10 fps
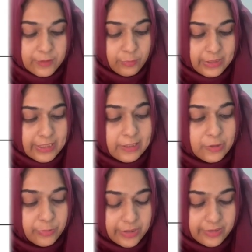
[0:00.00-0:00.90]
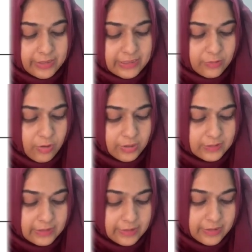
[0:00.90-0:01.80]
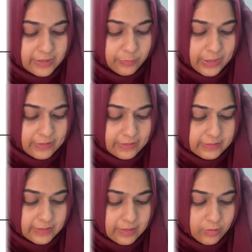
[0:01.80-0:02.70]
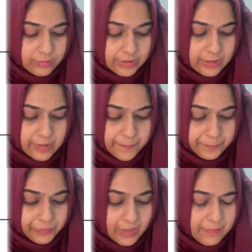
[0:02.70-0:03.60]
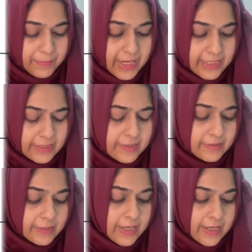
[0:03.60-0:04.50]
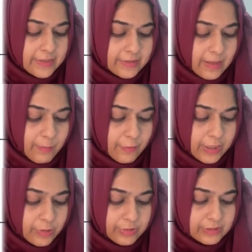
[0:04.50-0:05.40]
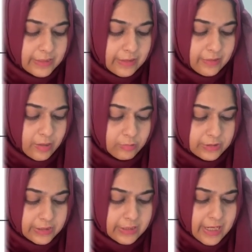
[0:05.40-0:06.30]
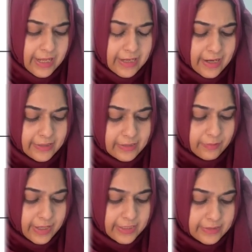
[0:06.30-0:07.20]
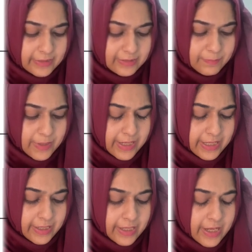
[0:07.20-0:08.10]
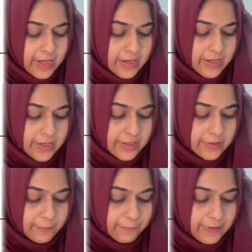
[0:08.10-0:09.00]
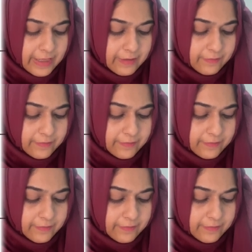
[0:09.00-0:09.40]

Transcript: So what I'll do here is cost here is 160,000 minus scrap value is 10,000 and I divide this by uh, 5